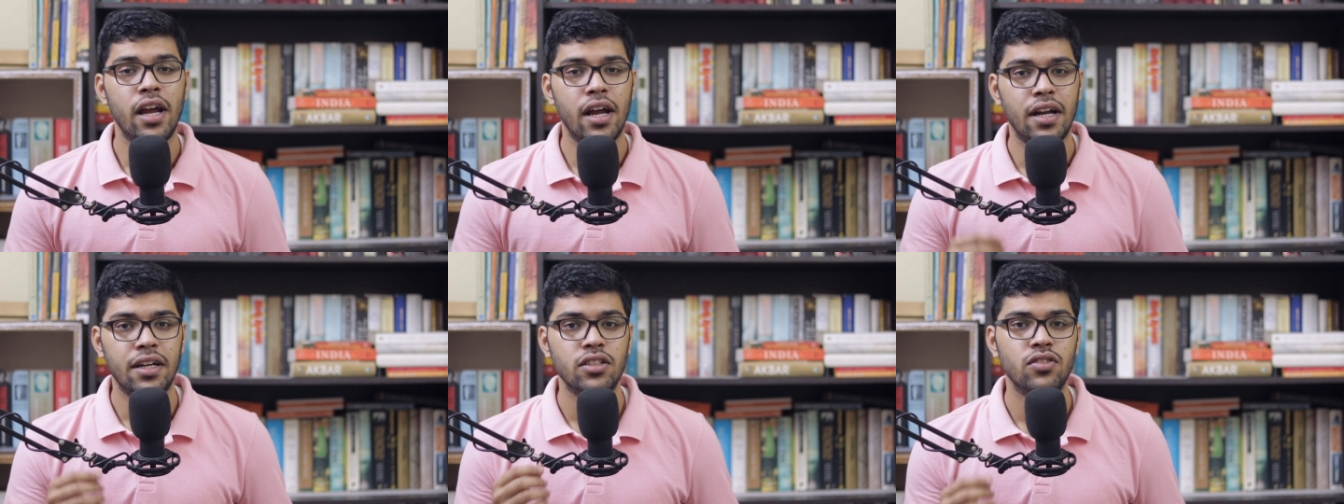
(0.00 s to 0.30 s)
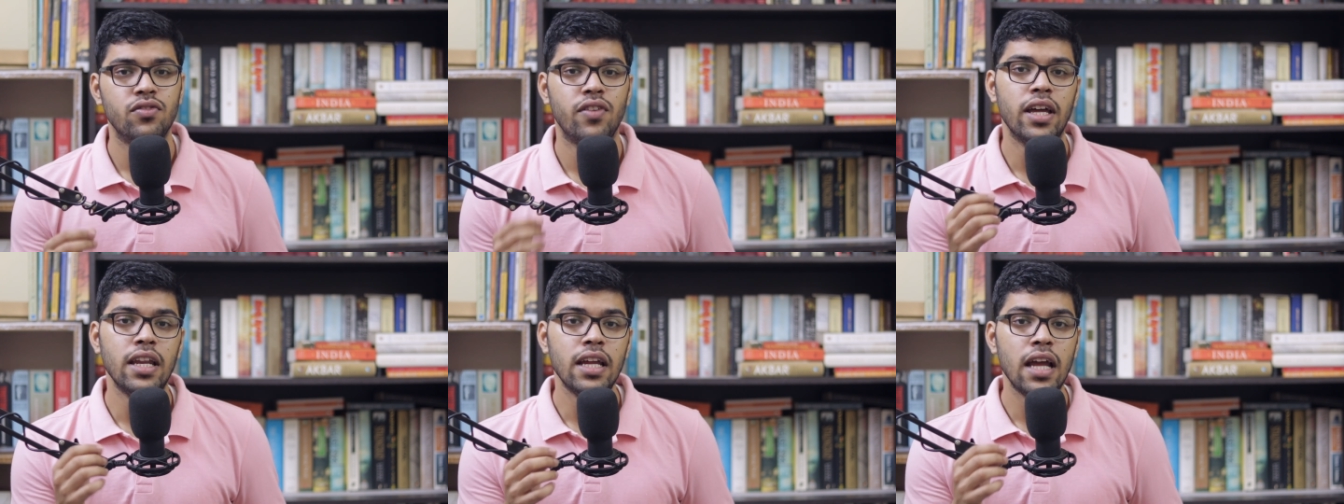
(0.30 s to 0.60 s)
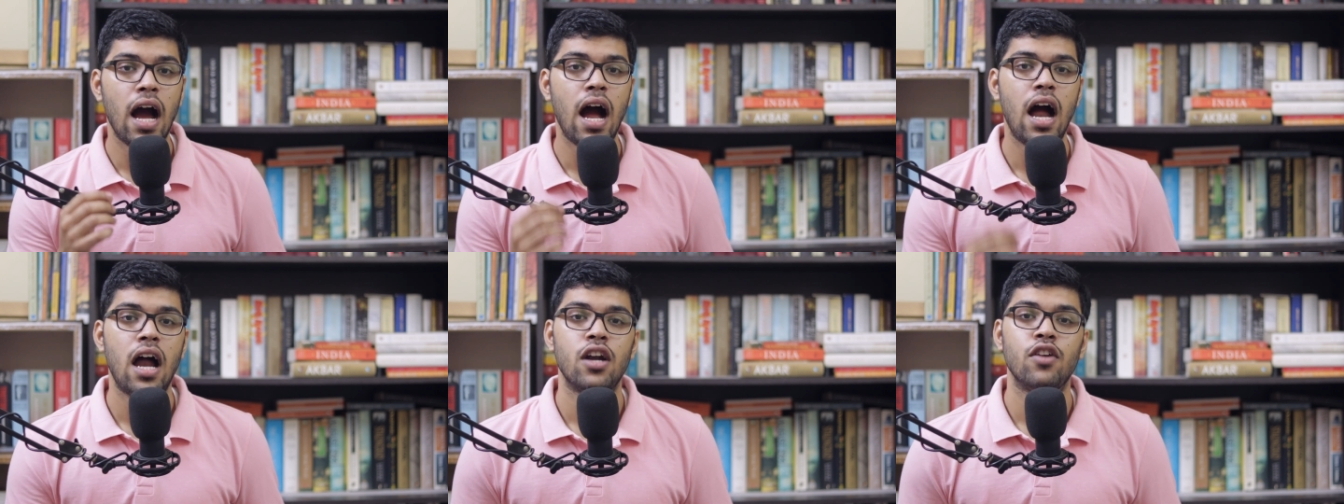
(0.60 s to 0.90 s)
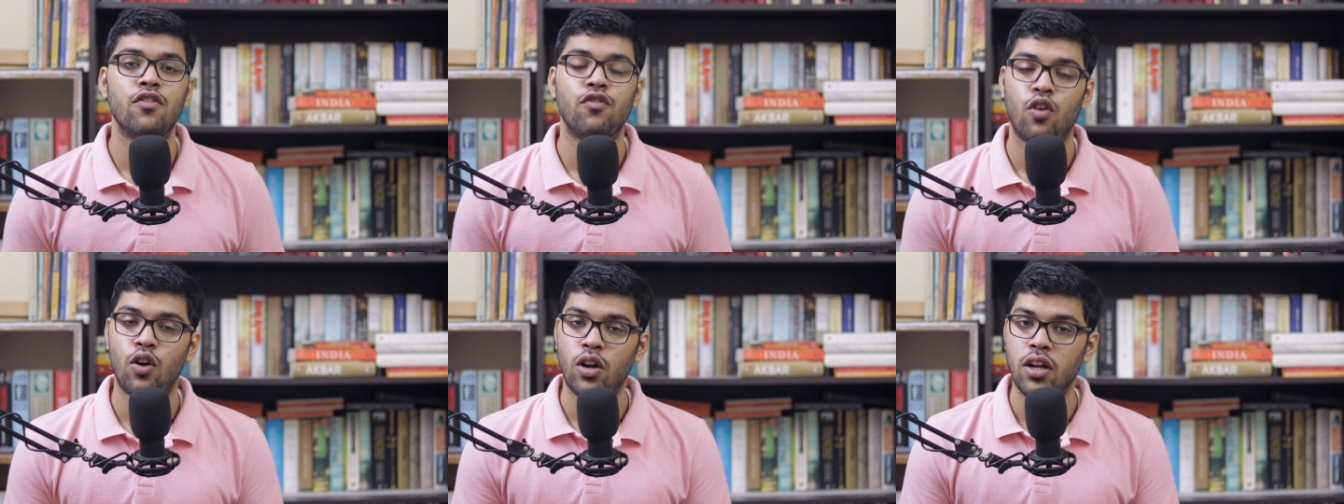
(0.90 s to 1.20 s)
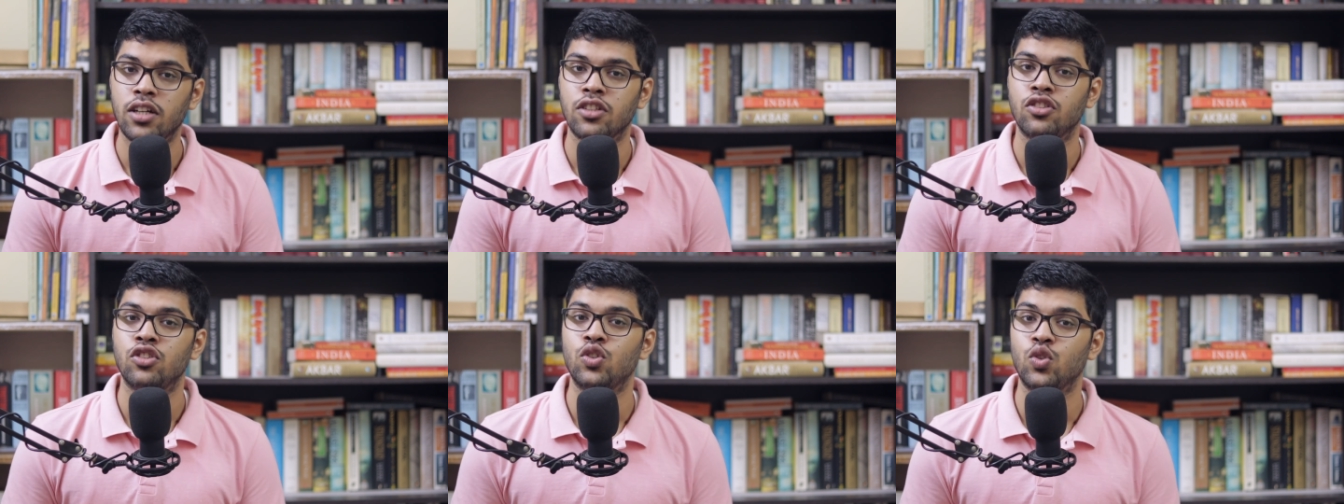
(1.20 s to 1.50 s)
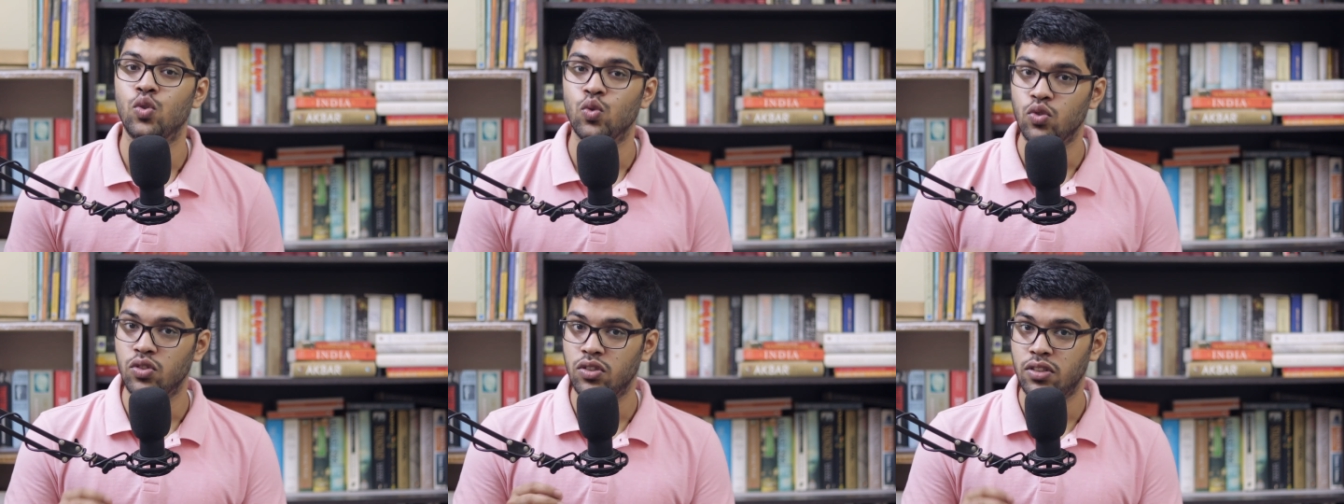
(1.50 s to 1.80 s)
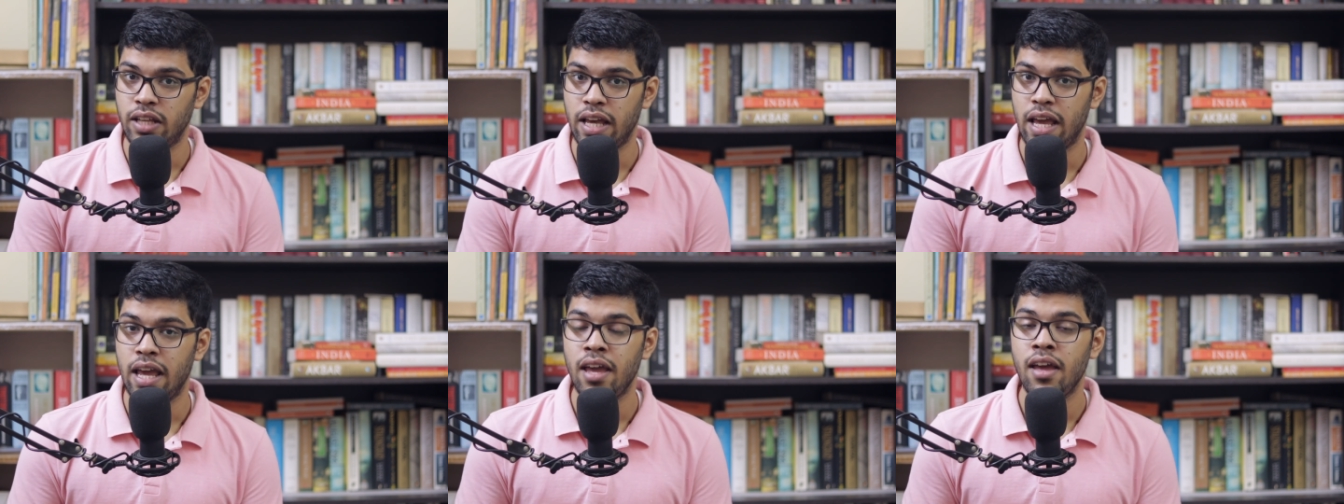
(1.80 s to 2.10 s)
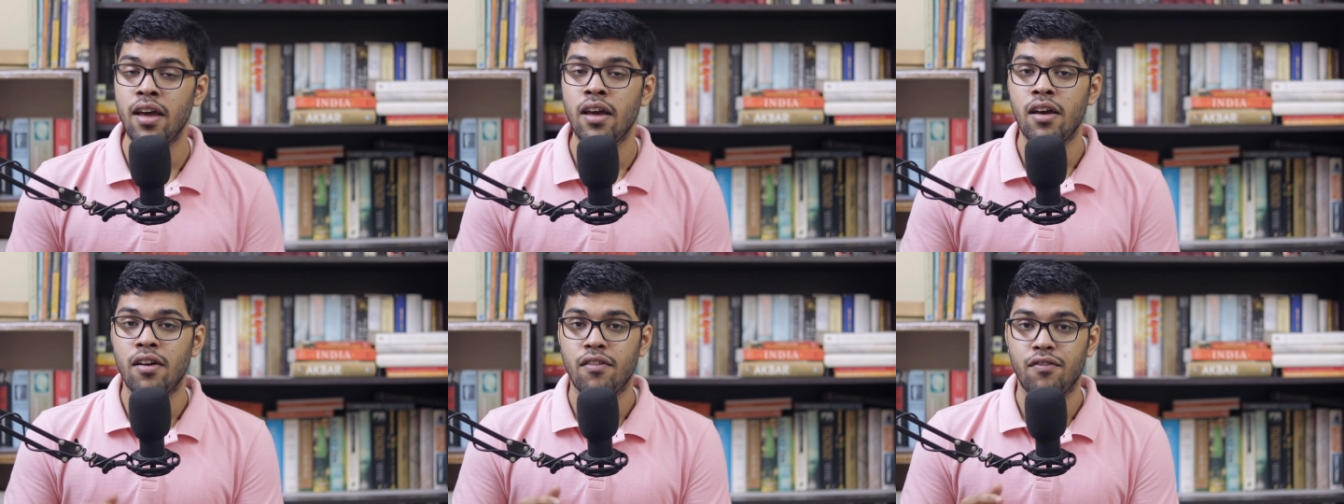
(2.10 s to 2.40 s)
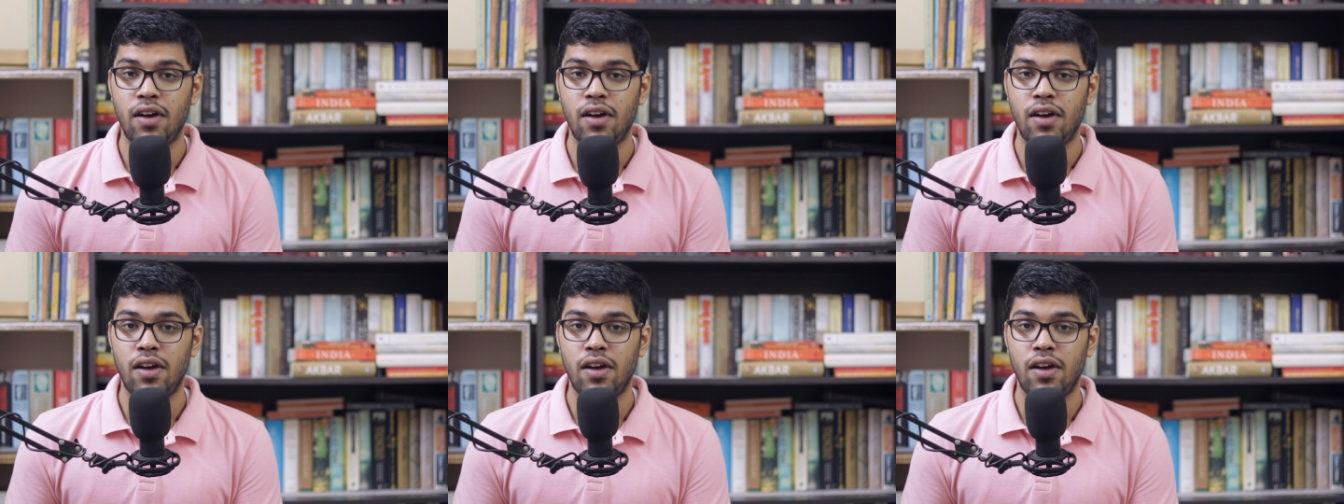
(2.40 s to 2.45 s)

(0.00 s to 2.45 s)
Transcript: it is very hard for us to say